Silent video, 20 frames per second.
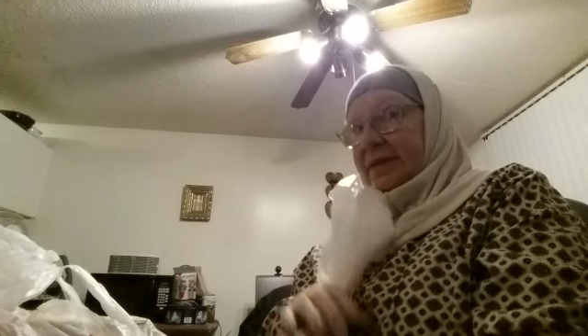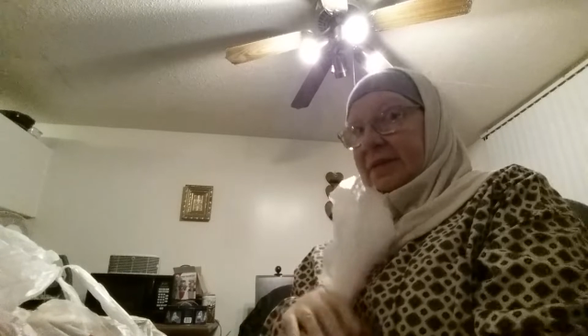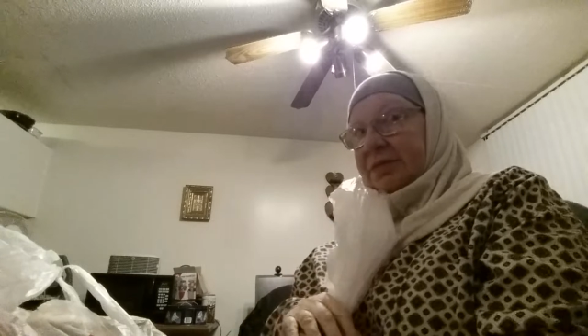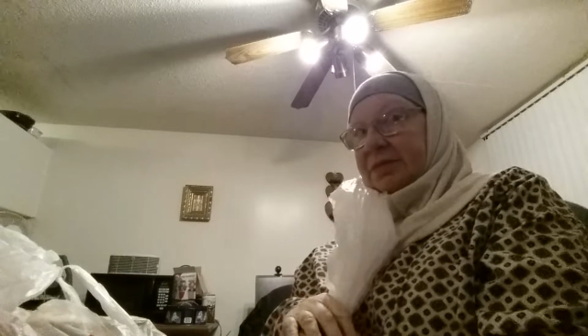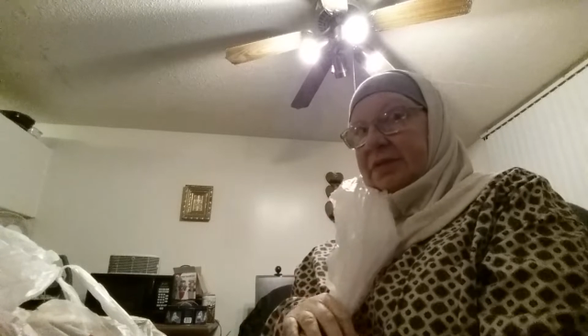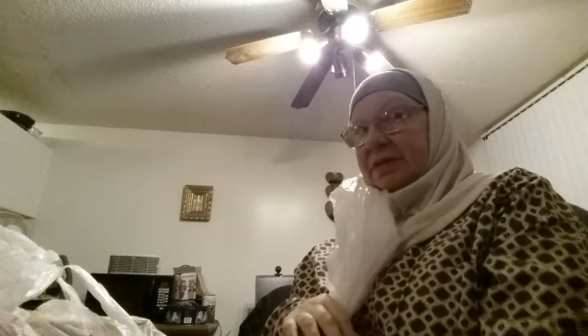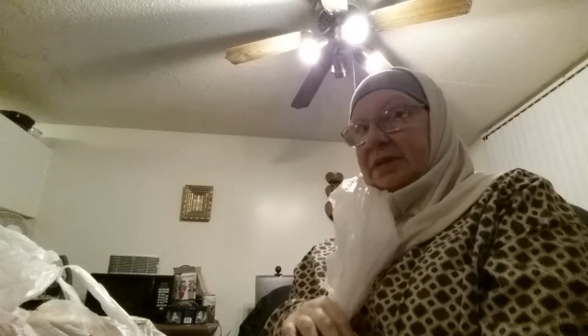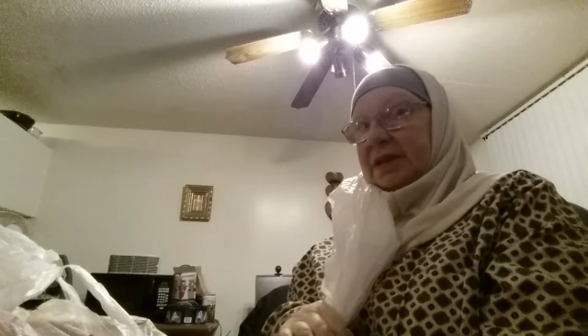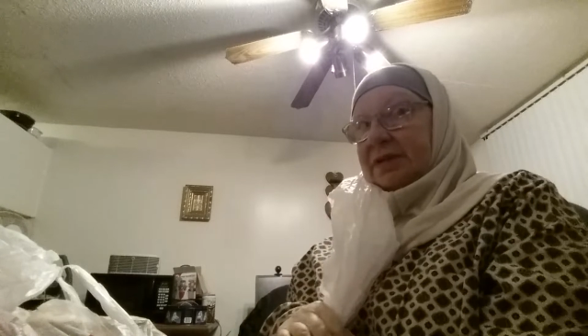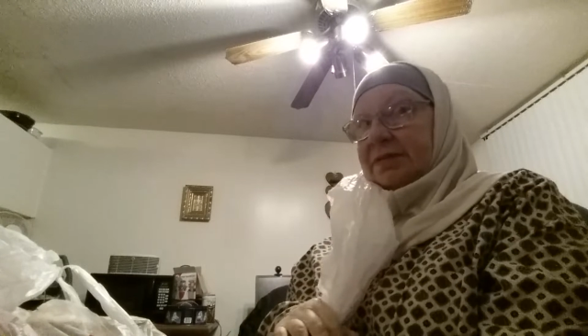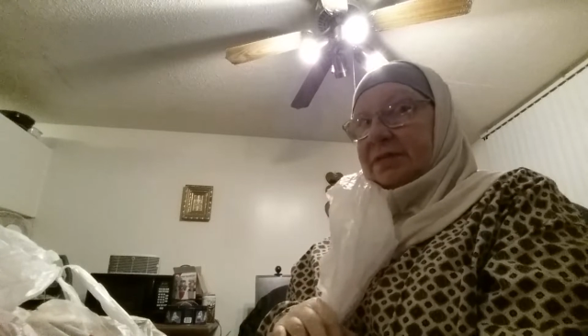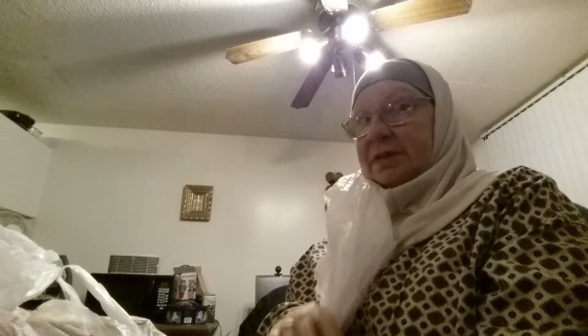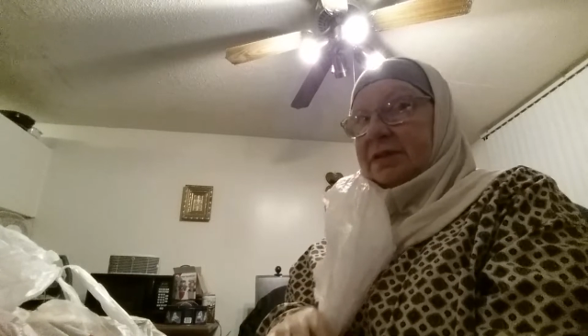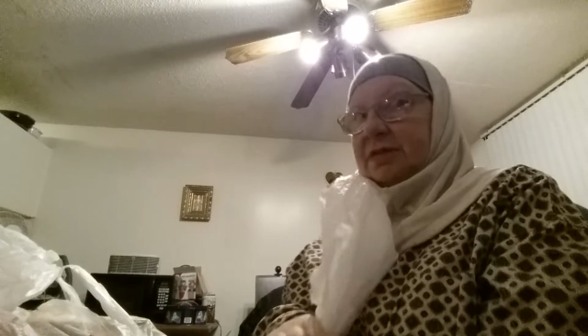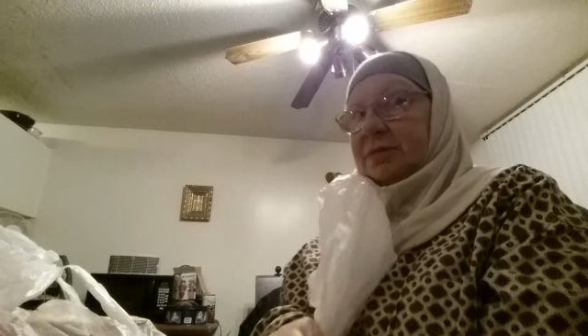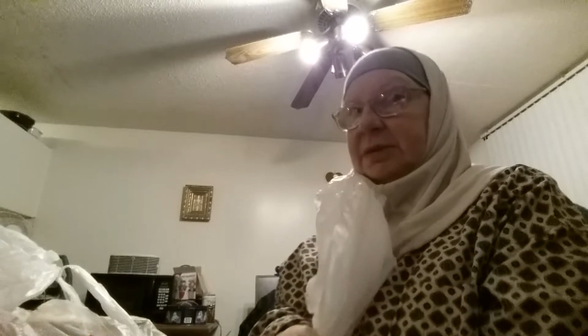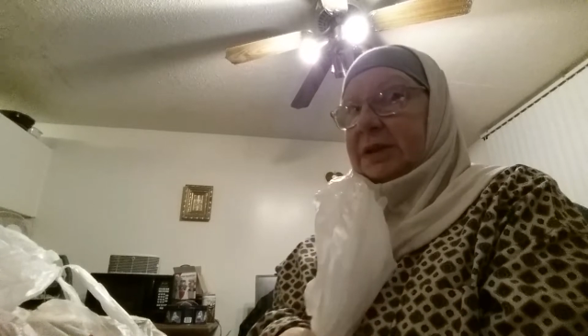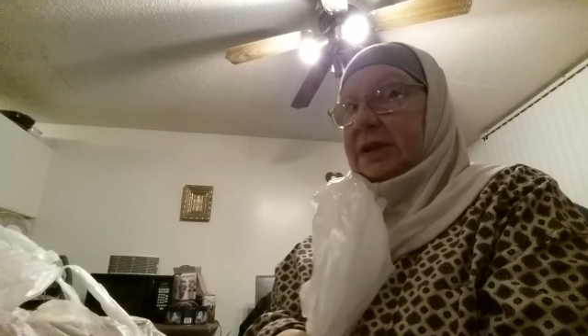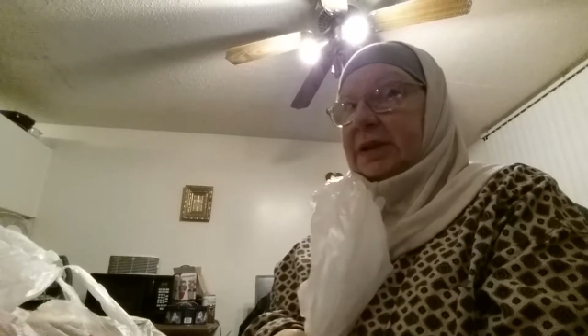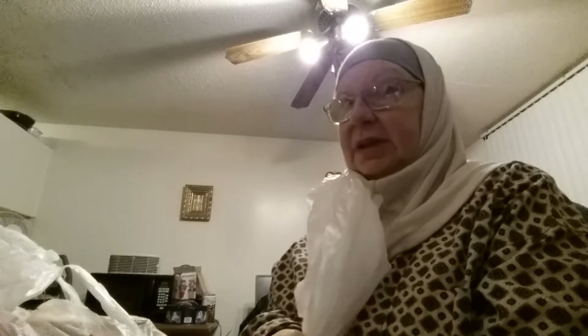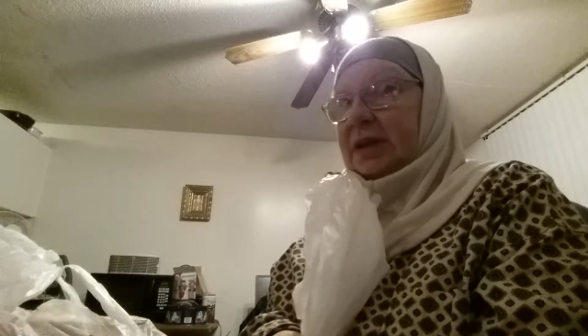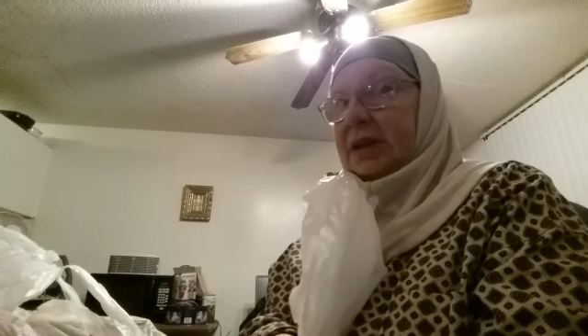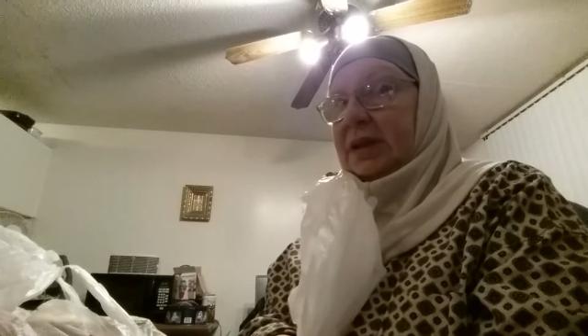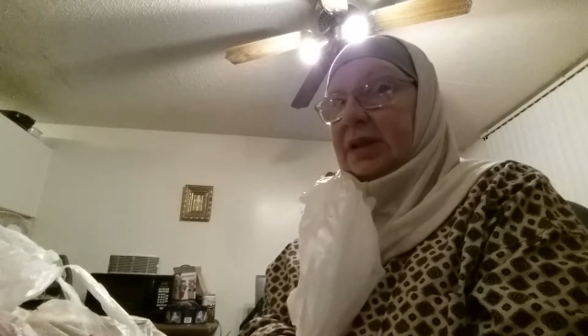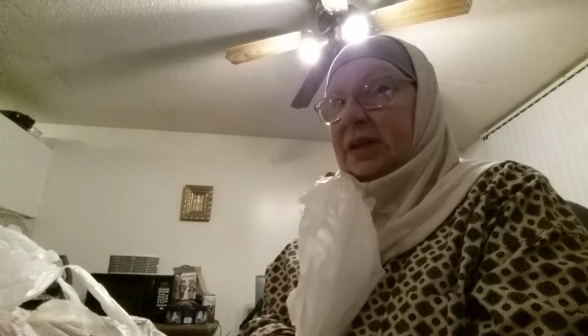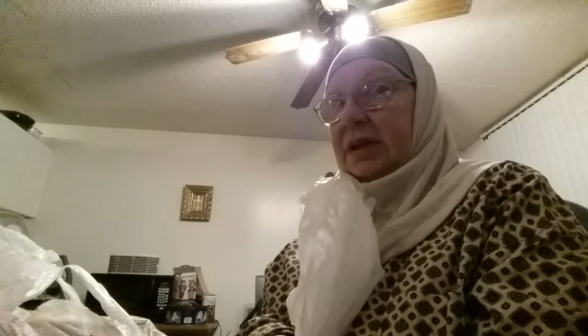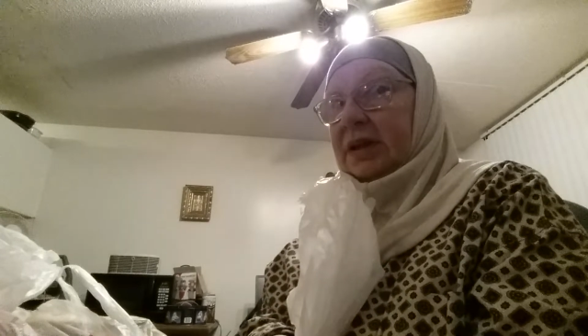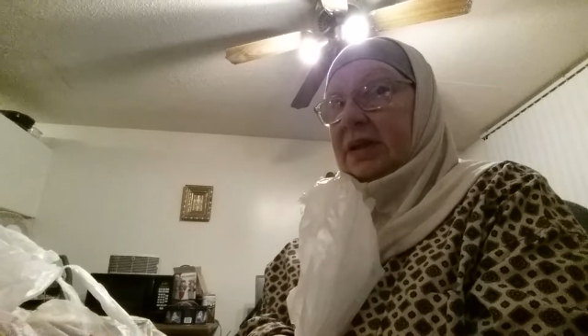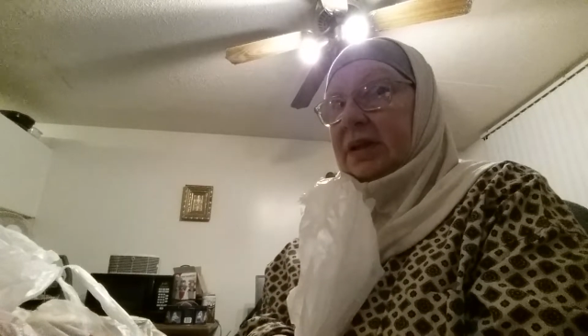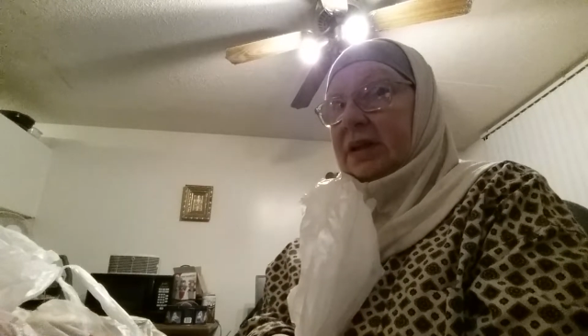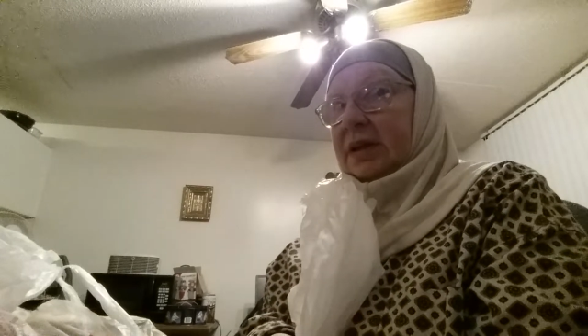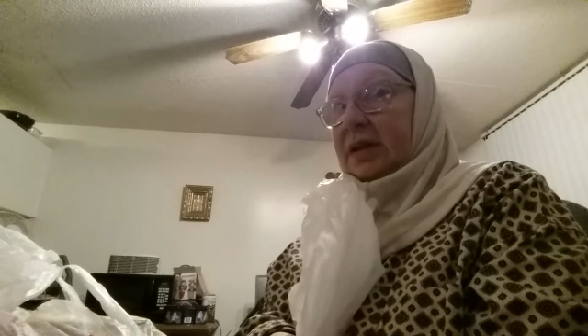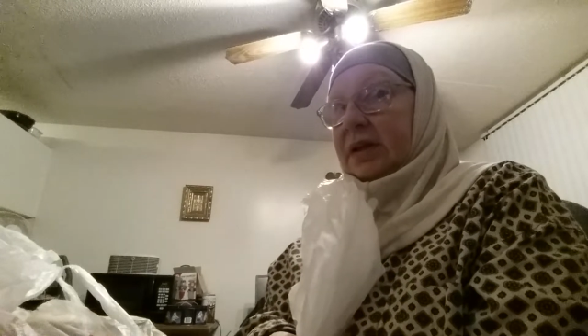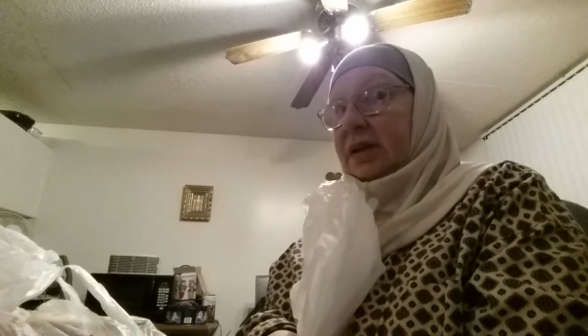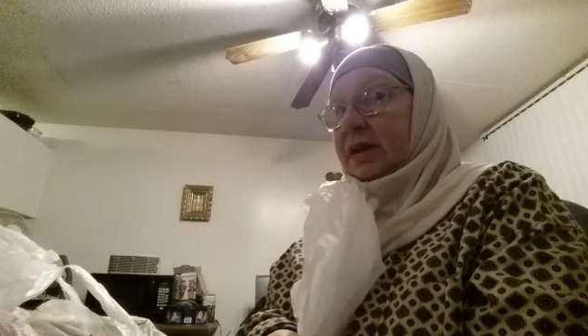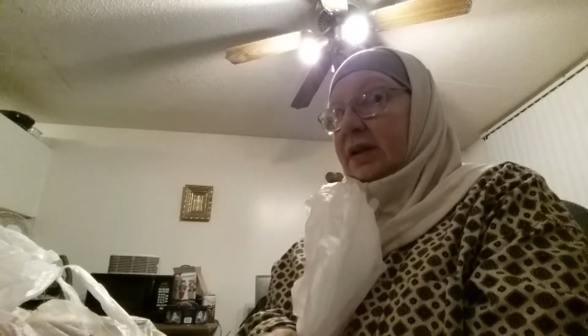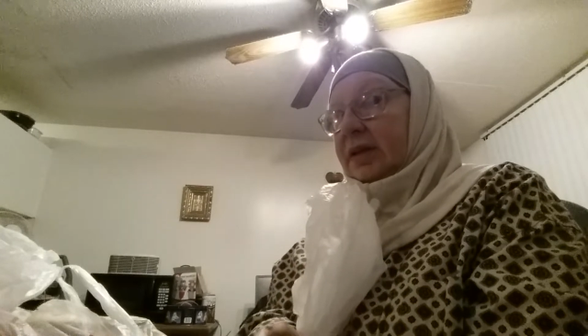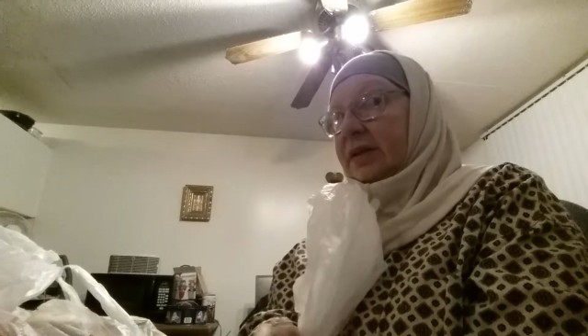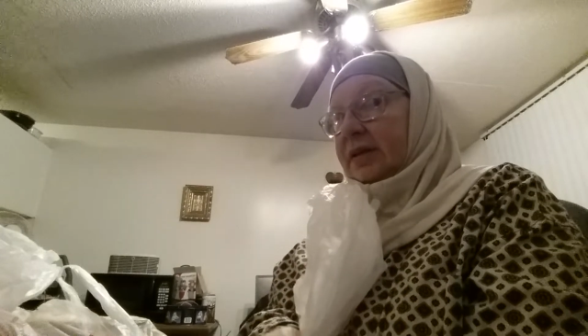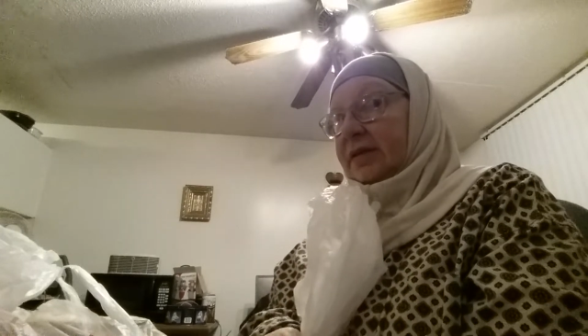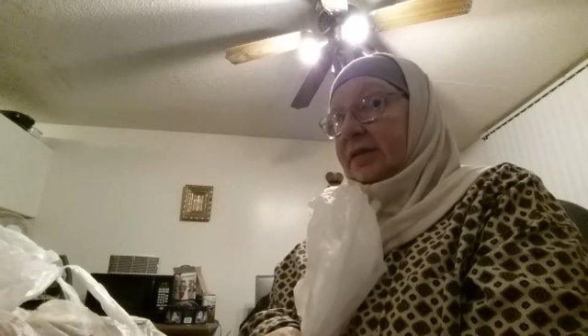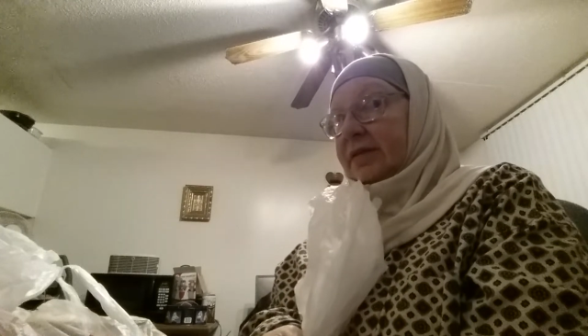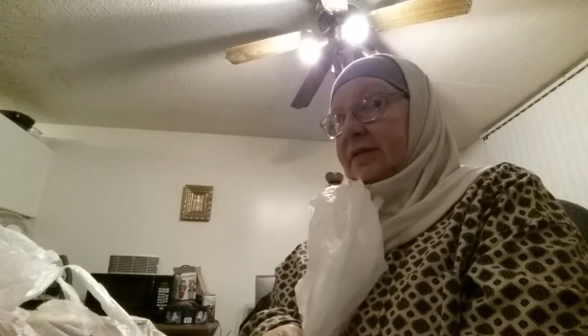that was given to me. The